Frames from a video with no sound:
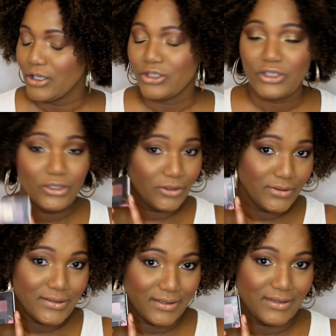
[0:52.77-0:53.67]

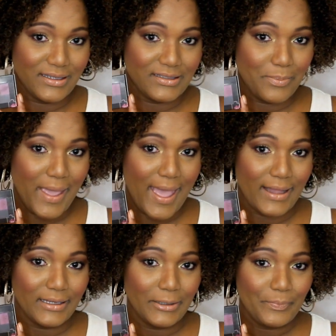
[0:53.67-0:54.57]
using this
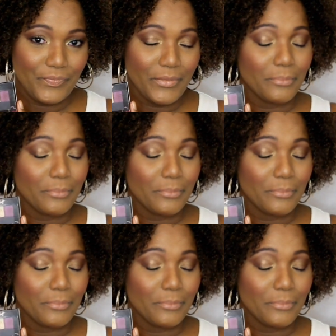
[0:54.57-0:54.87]
palette,